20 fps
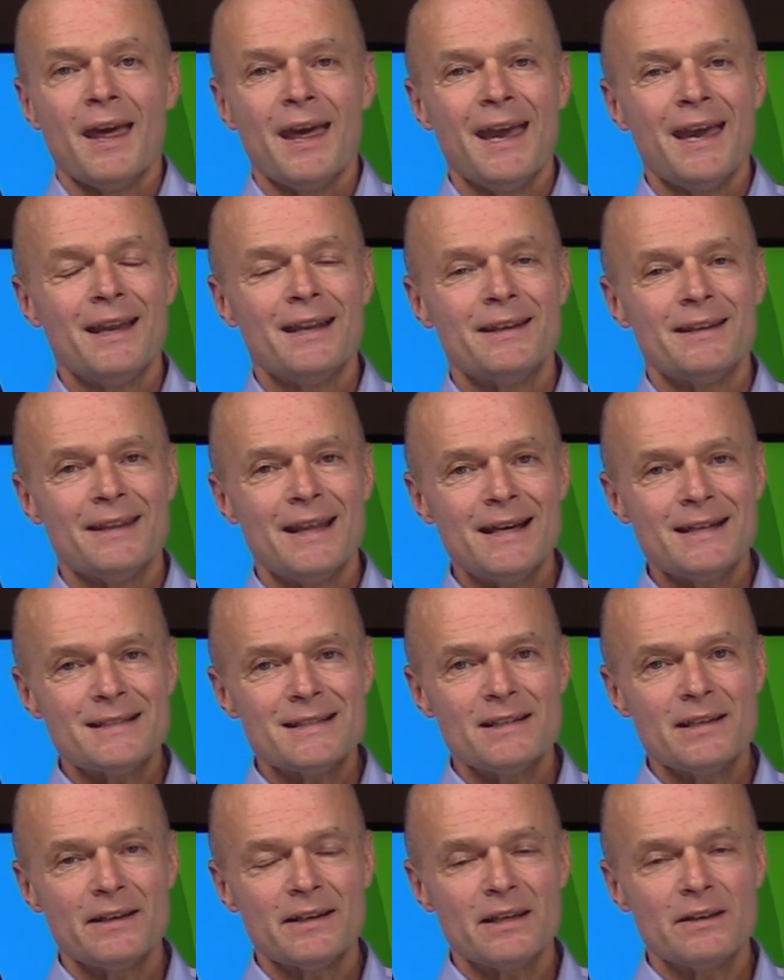And
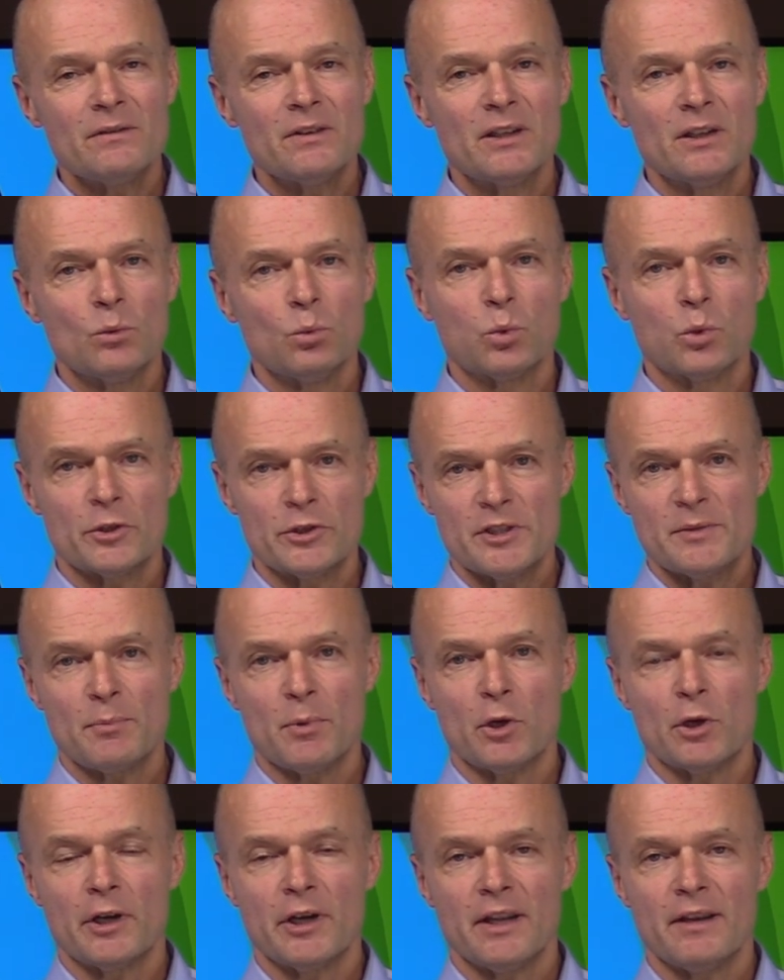that's not even the worst
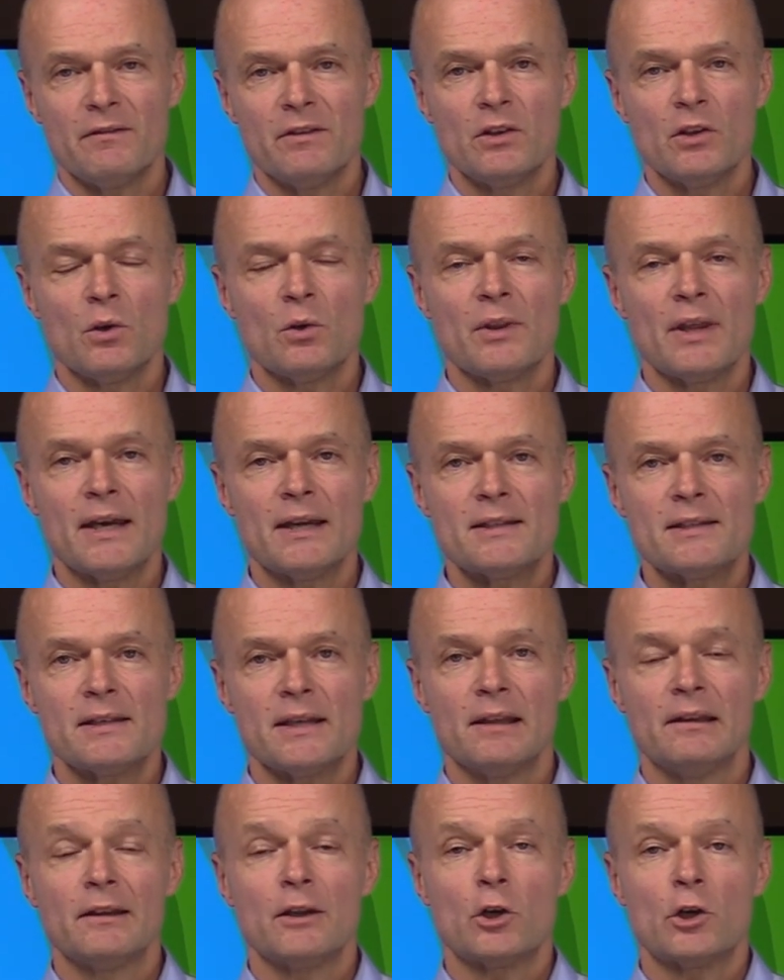part, even though that's
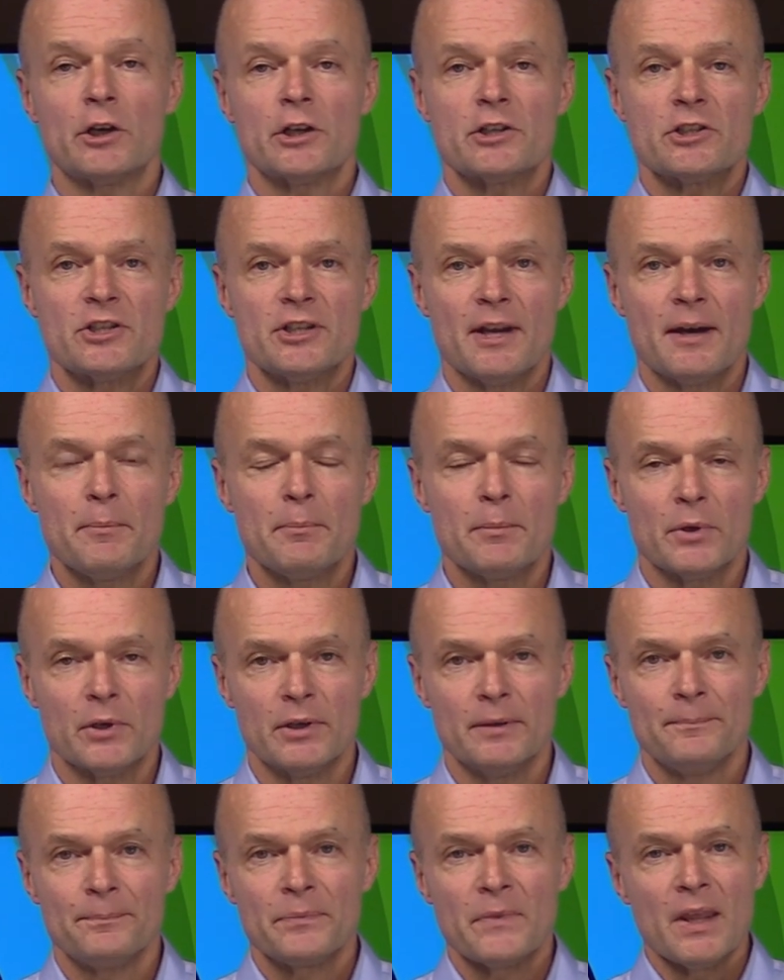a large
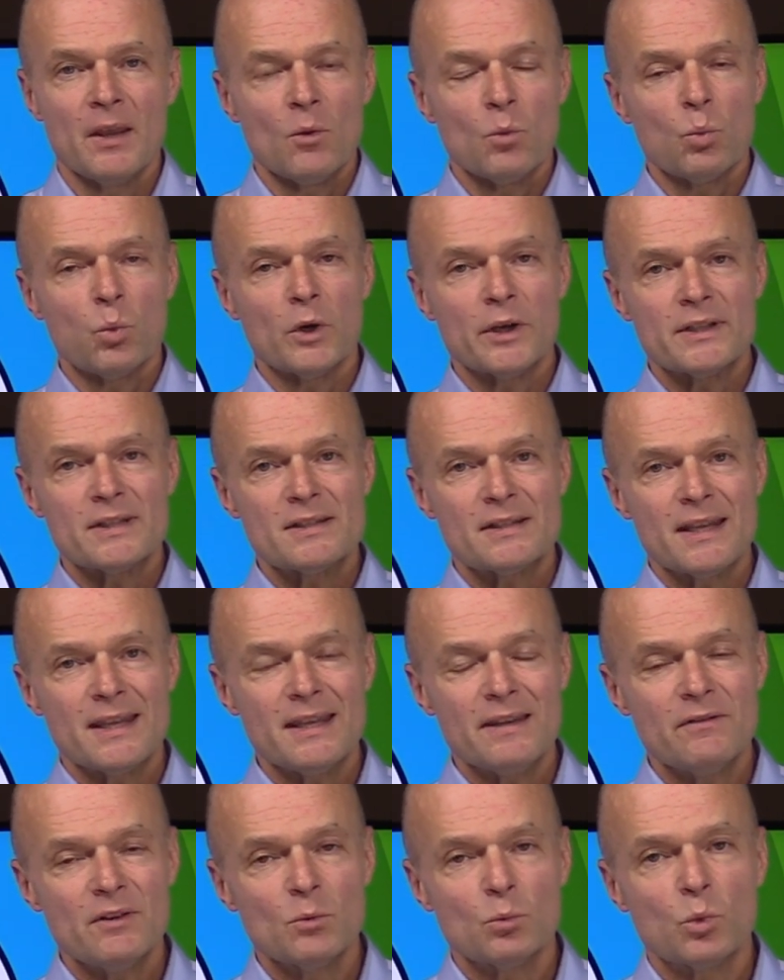number. What's
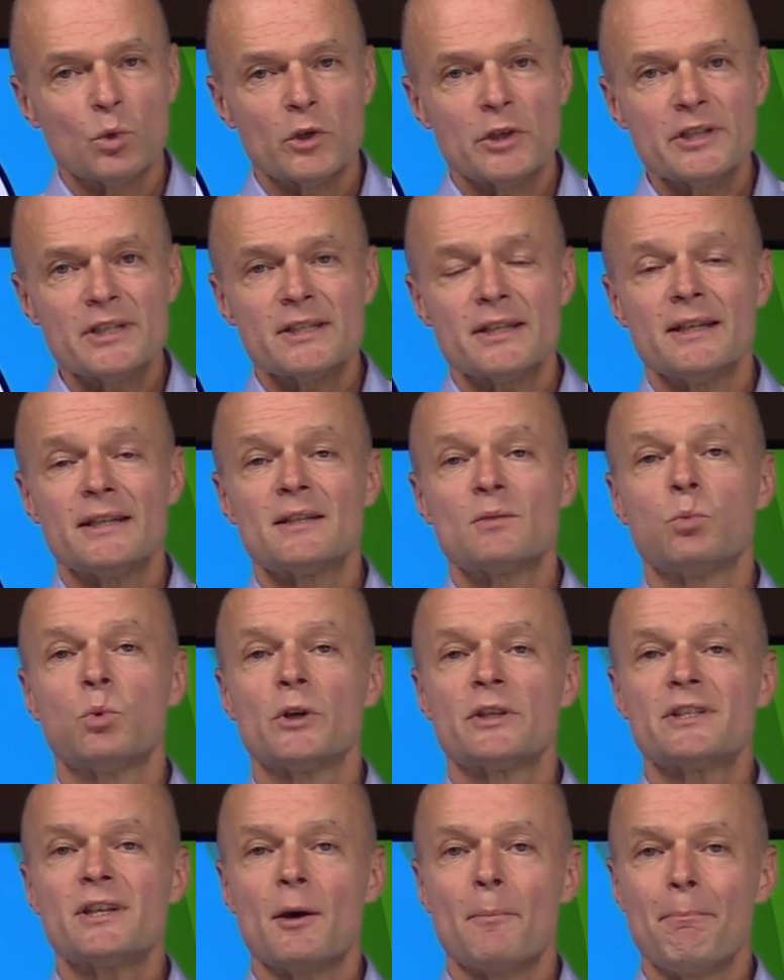even worse is
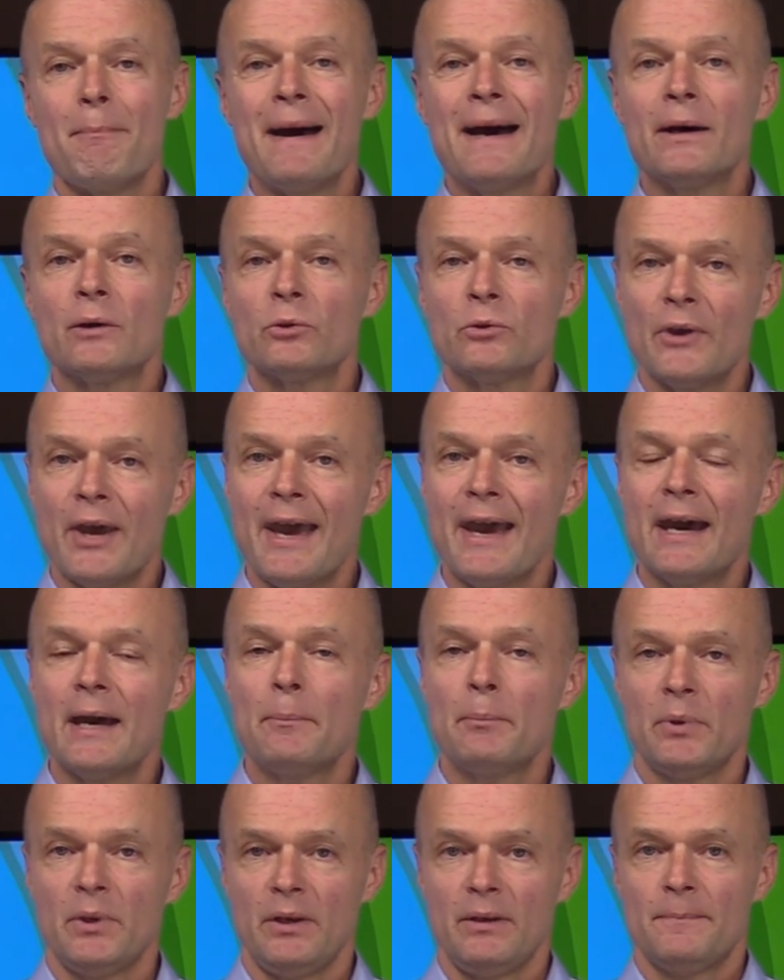what's about to
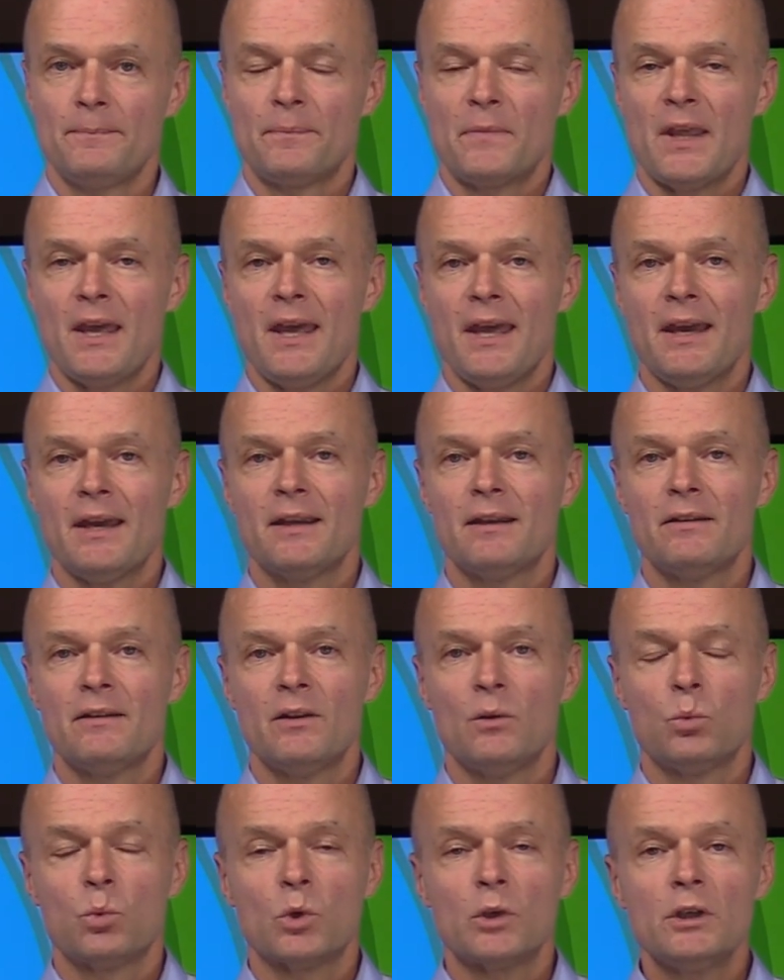happen. And
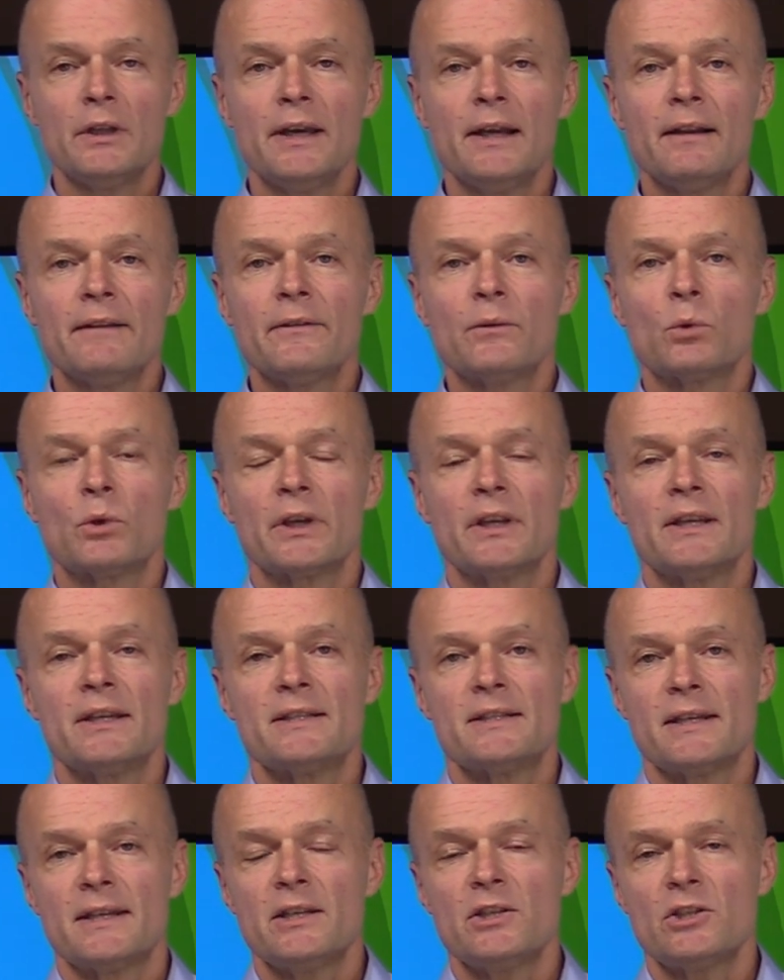the World Health
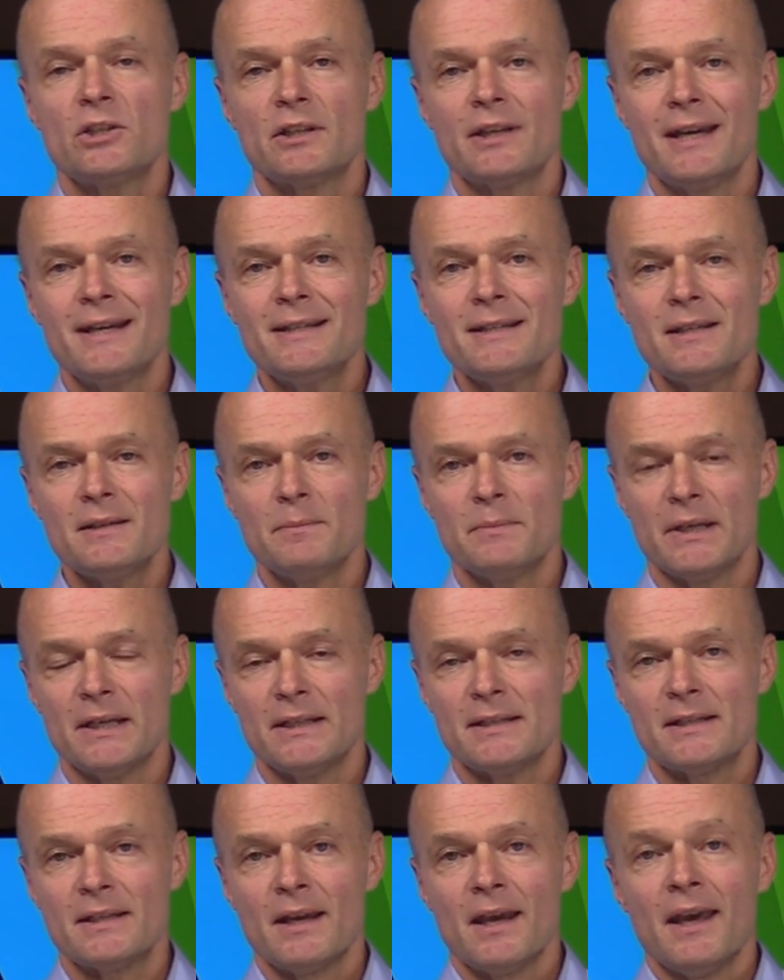Organization
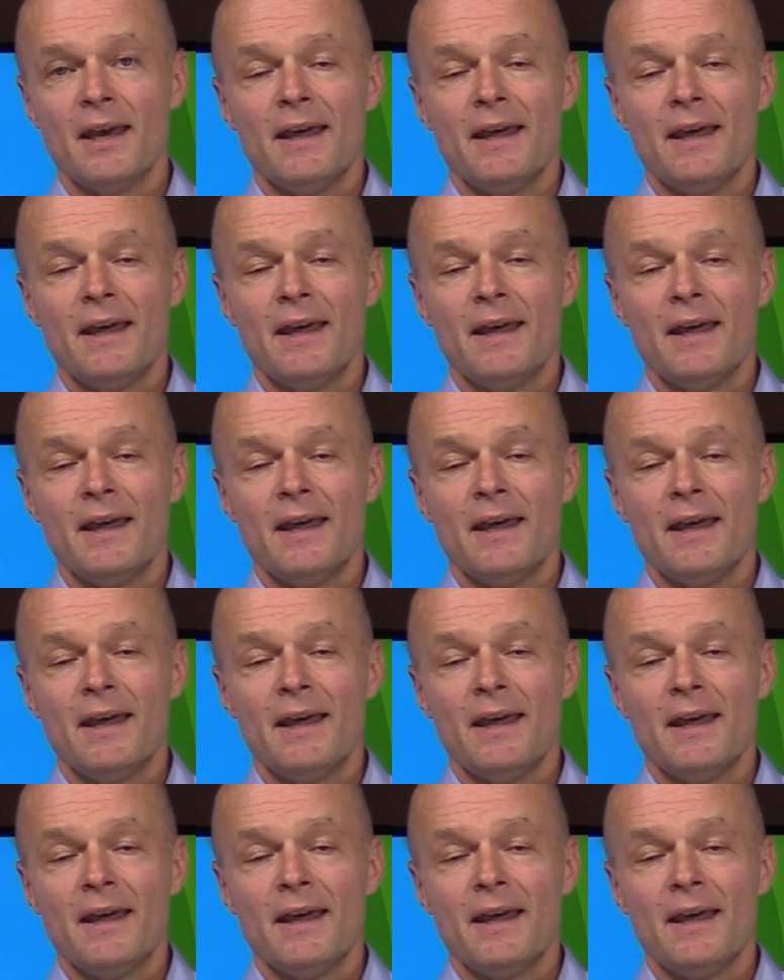estimates